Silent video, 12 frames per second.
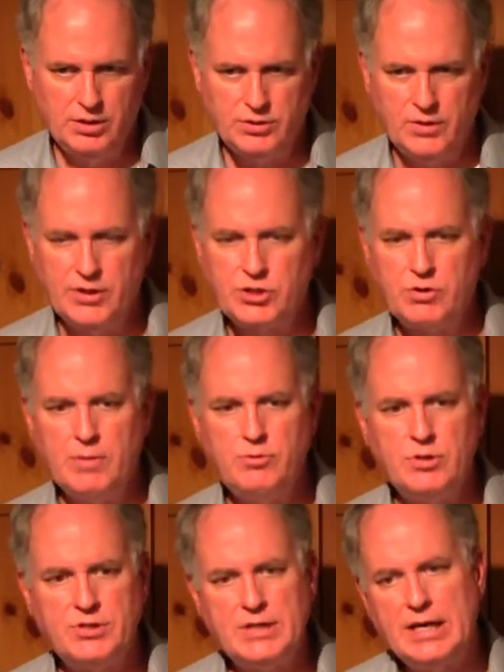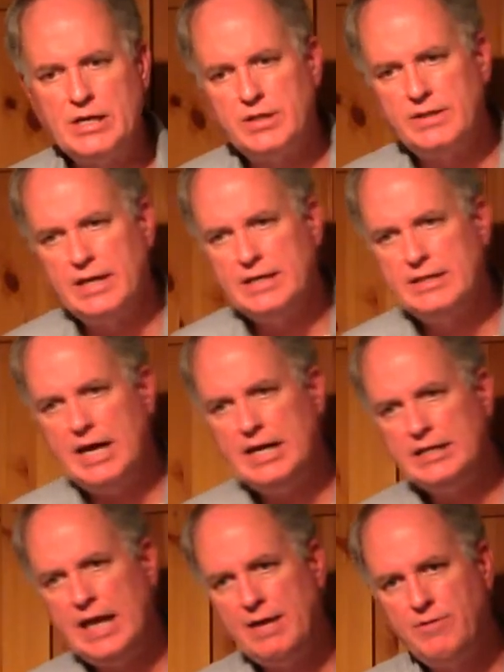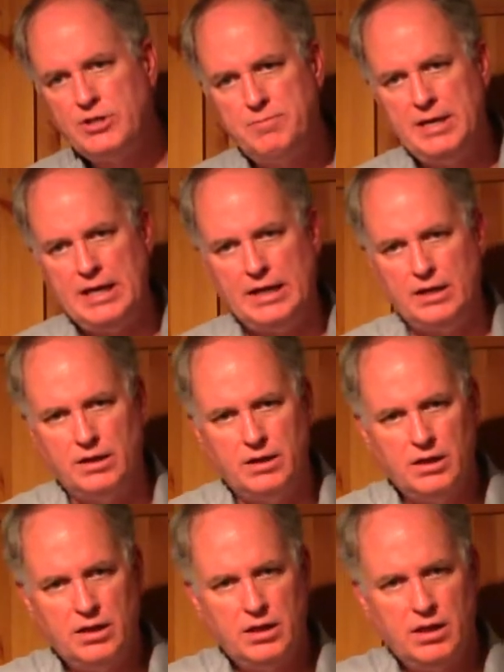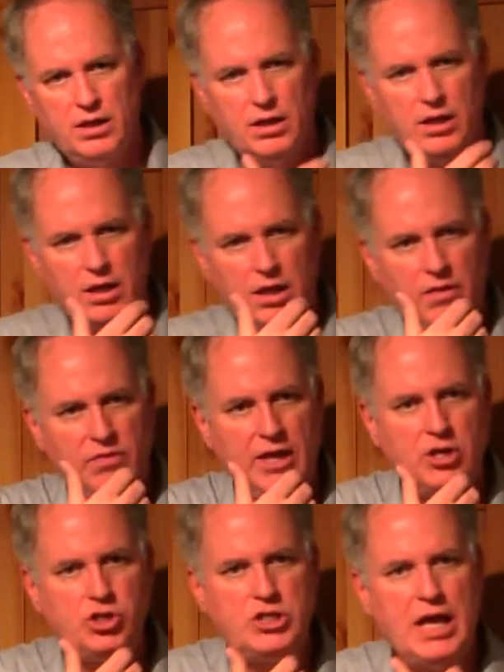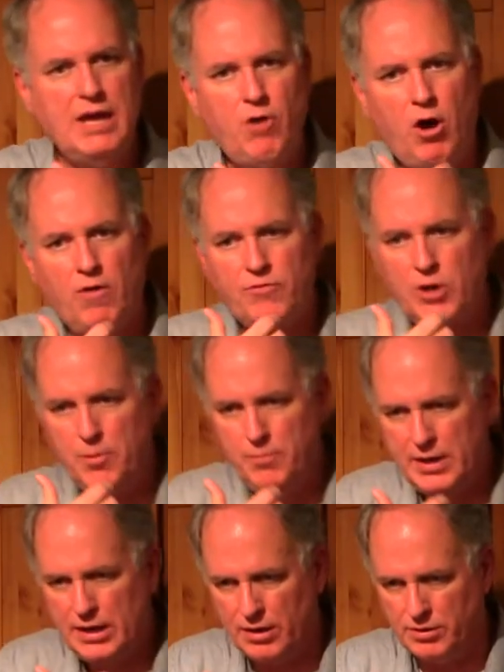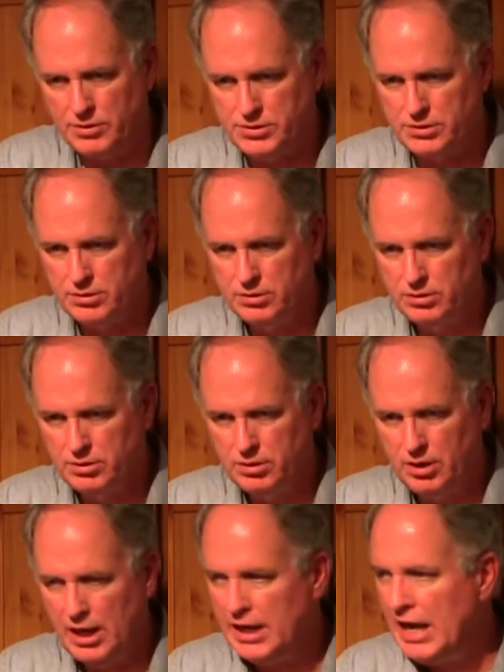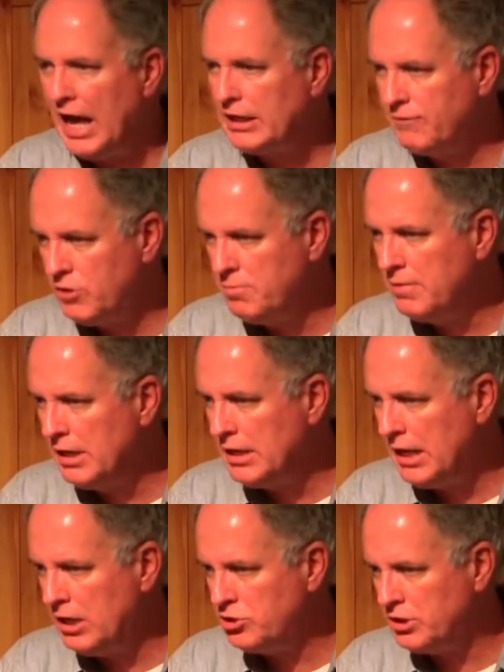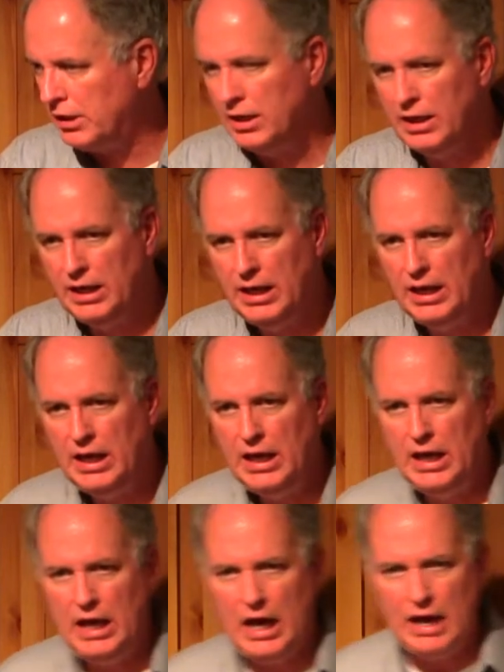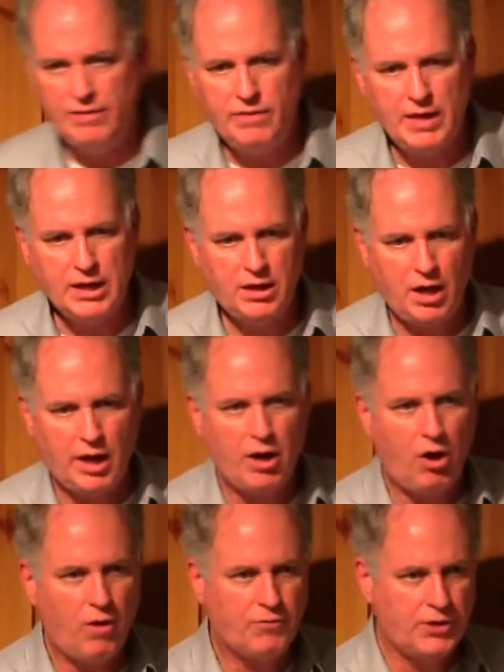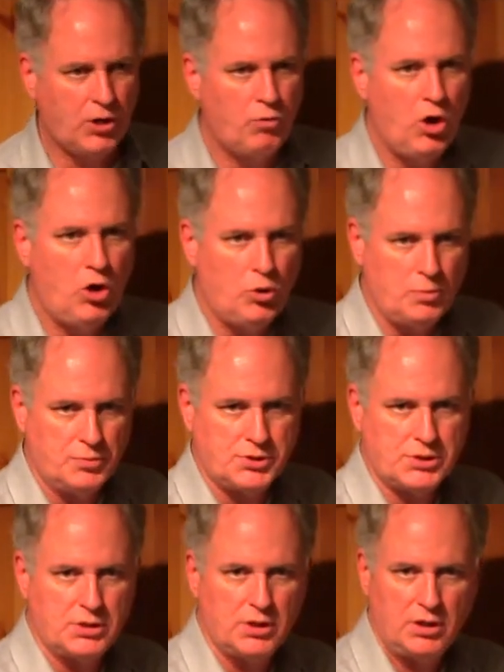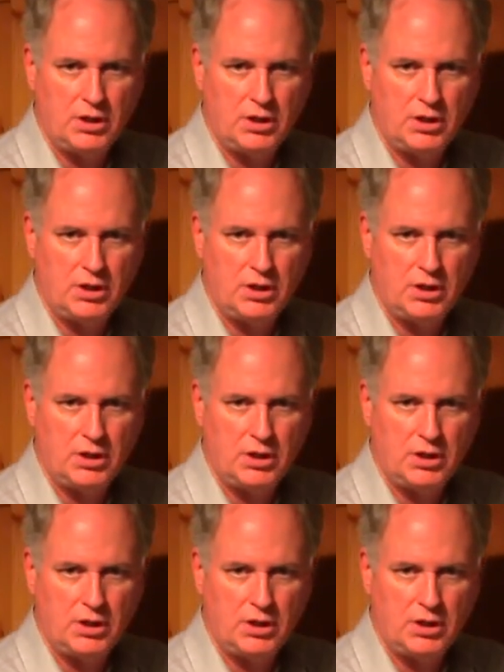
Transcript: So the scripture says that they take David's men, they shave off their beards, an act of humiliation, and then they cut off their robes